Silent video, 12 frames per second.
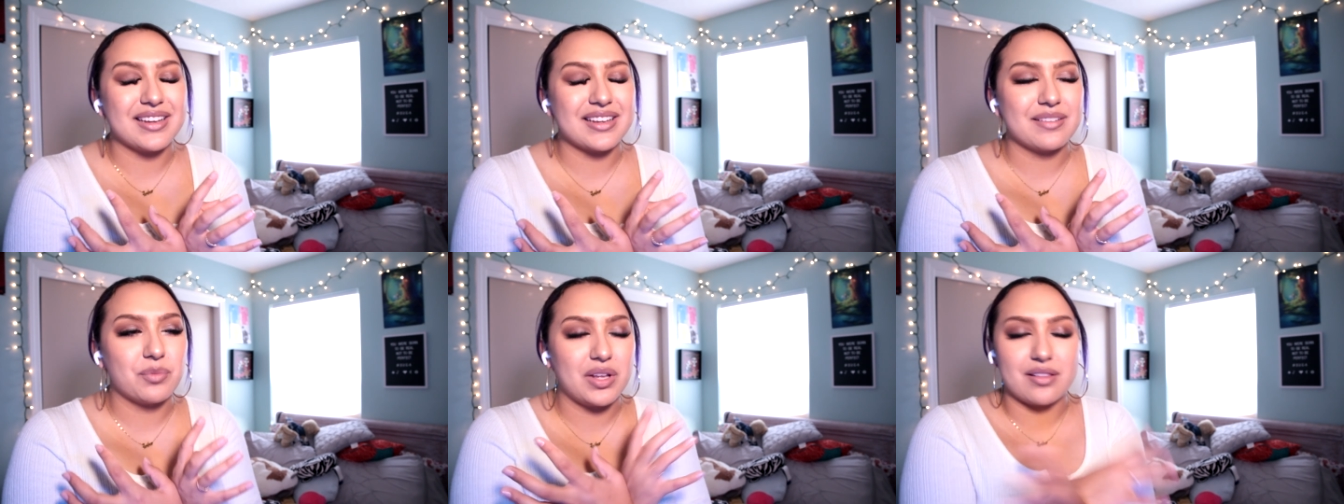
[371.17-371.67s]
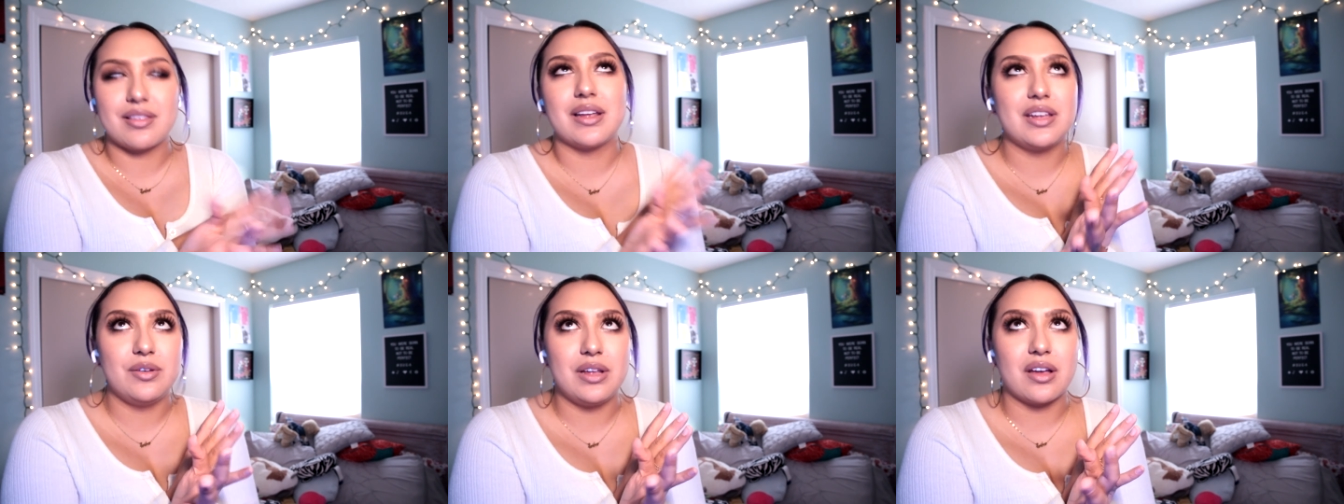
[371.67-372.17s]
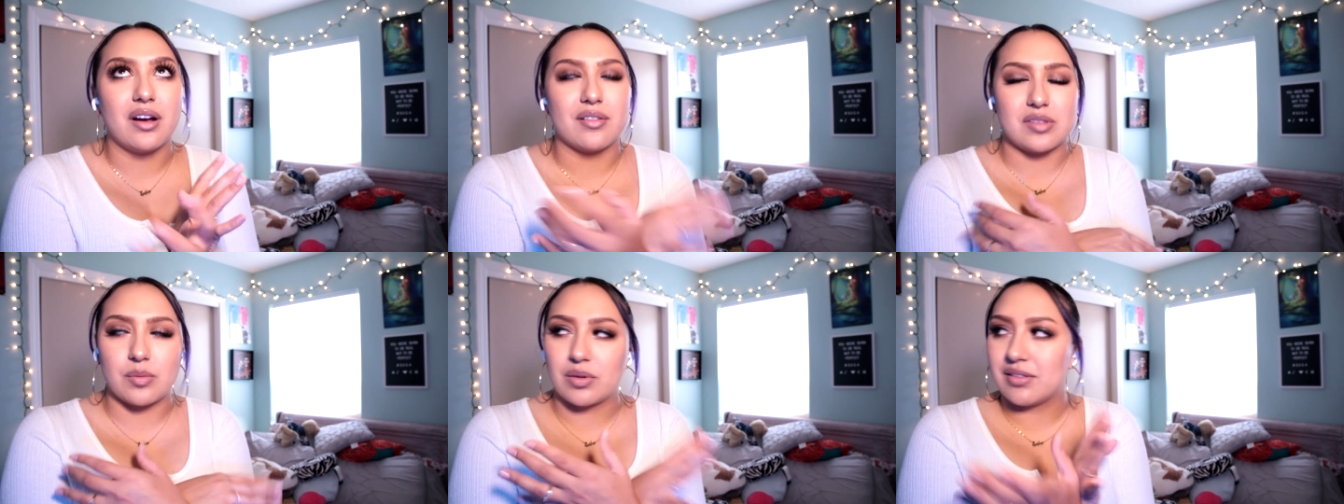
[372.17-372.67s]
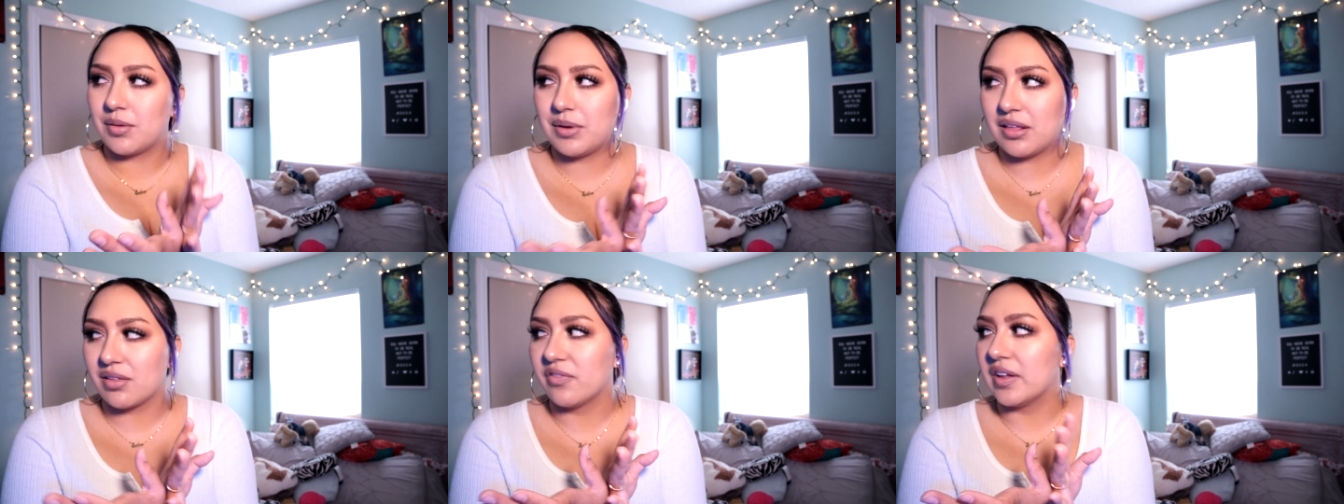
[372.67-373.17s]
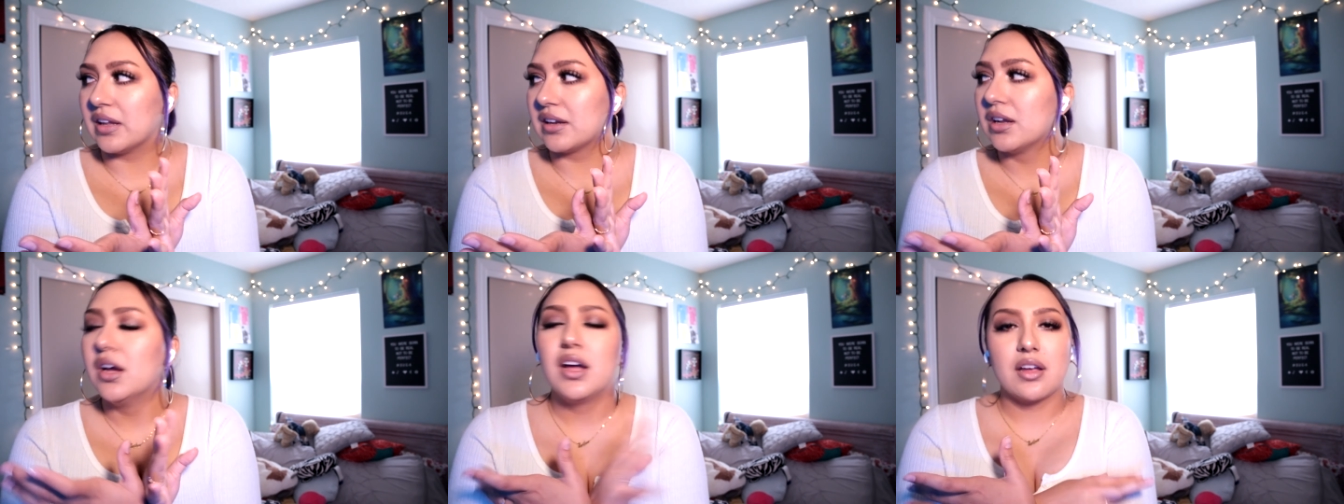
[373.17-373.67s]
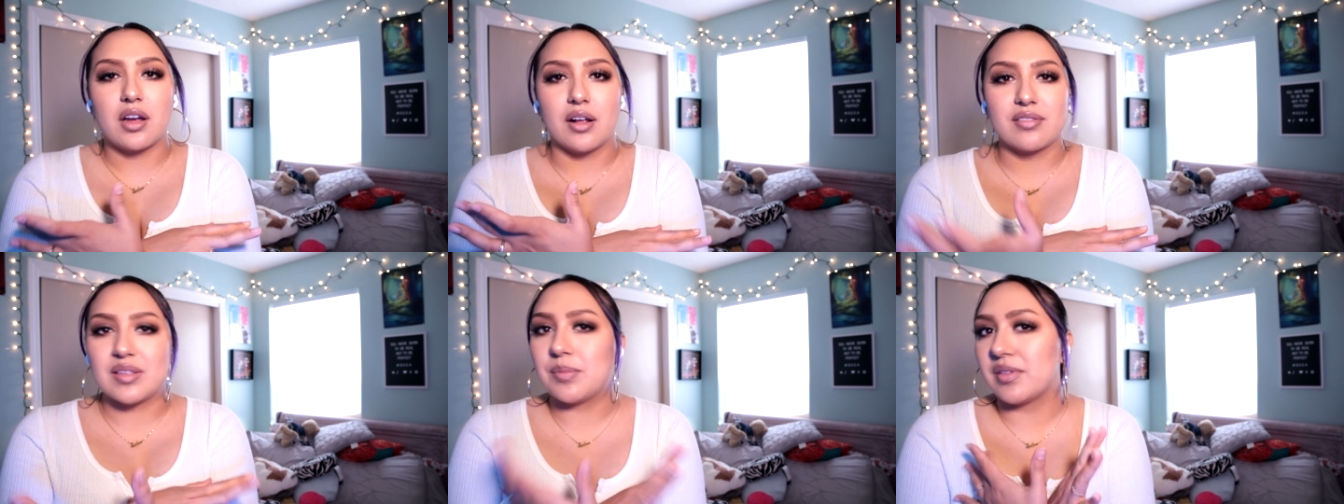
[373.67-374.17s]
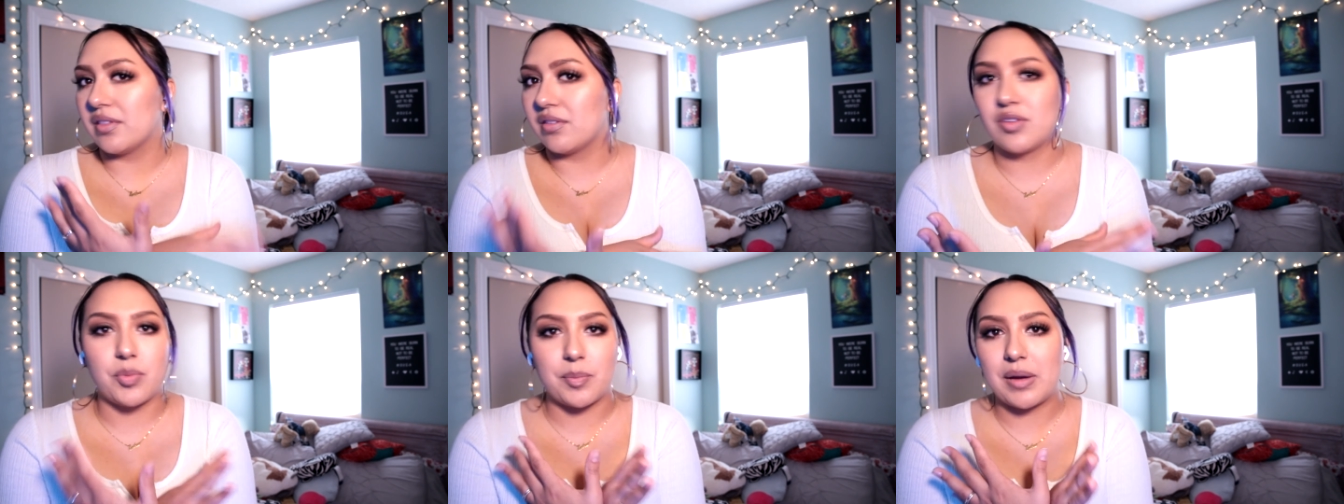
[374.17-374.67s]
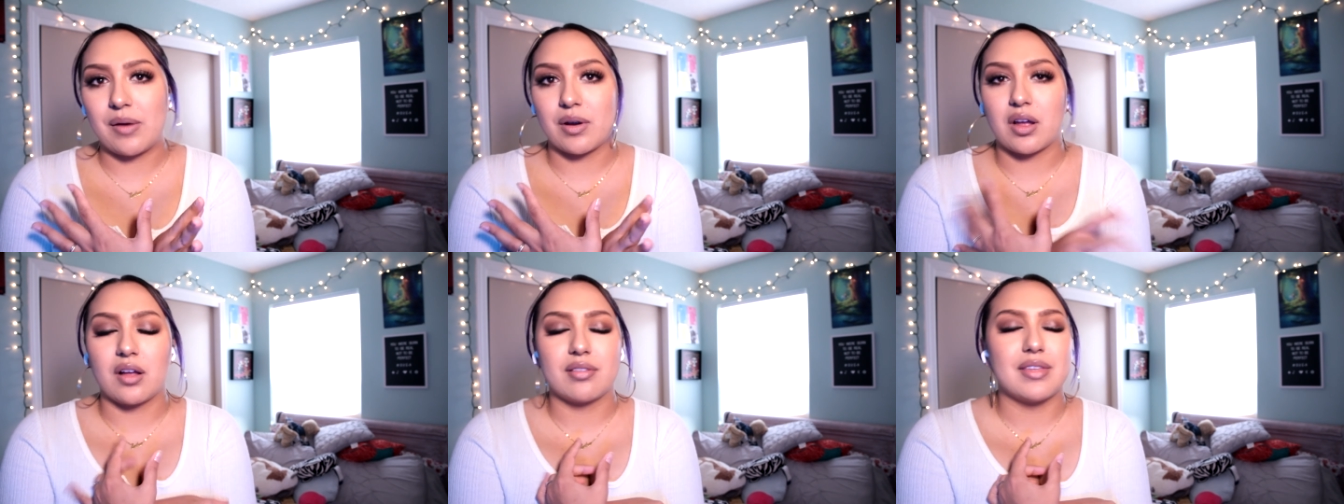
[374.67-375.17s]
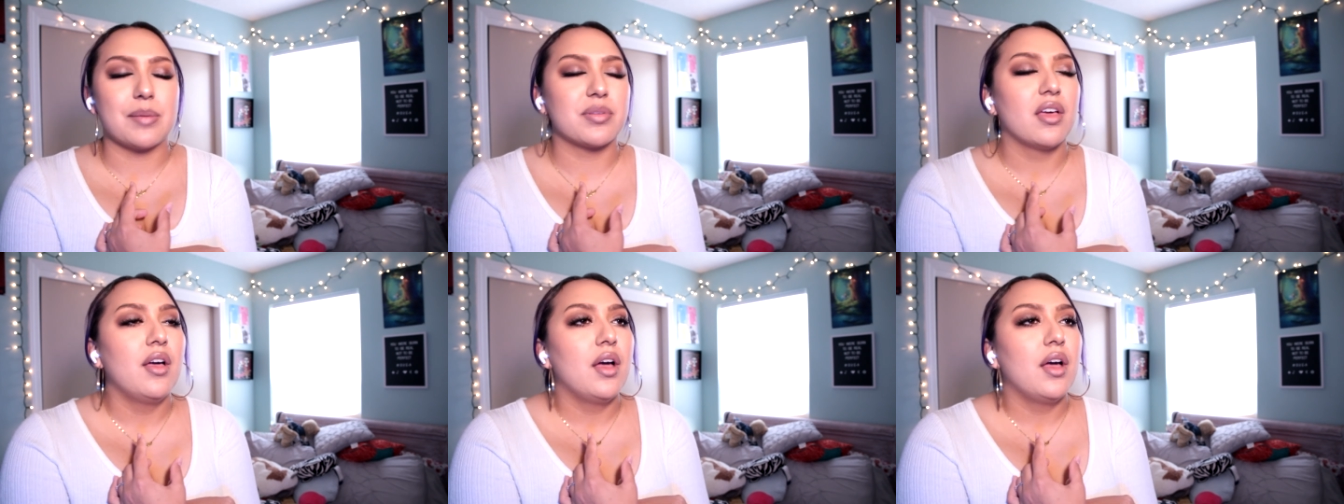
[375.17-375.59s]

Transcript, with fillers: Uh, well, it's not a unique concept because everybody has the villain concepts and the superpower concepts.